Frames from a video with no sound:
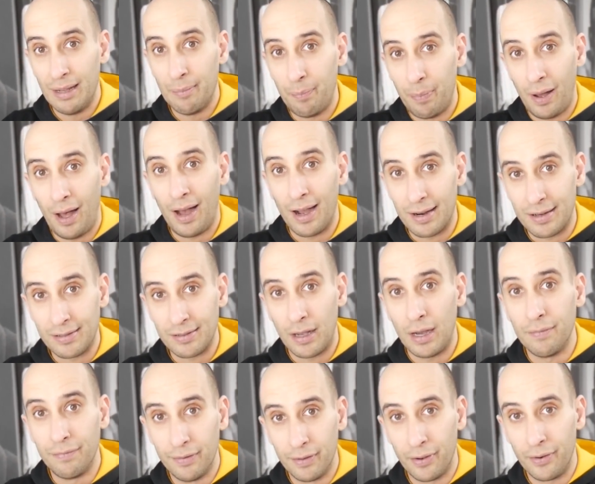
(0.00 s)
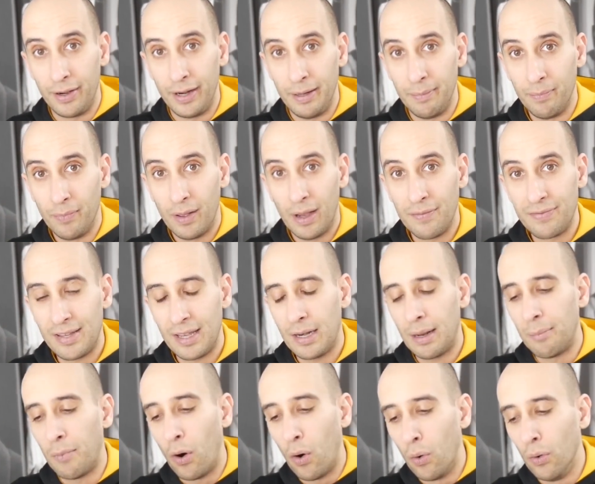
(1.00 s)
in a box of learning, of saying,
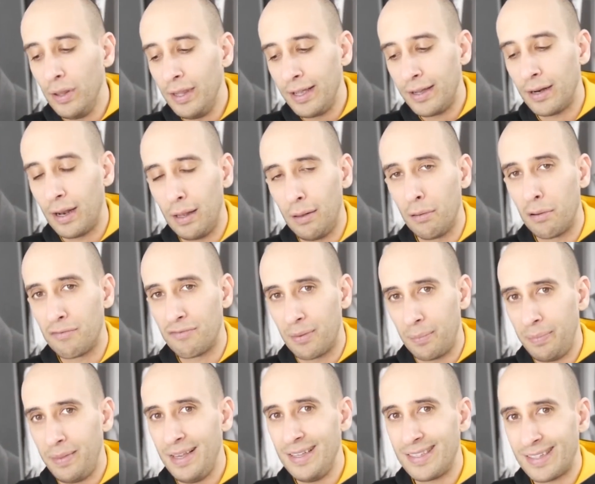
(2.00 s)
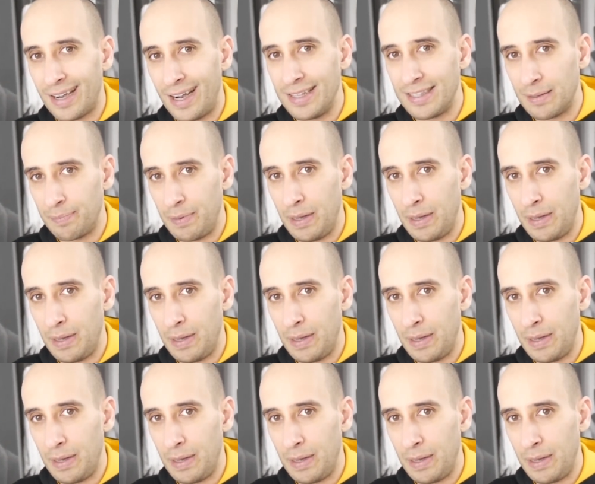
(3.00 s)
I'm only going to learn from these kinds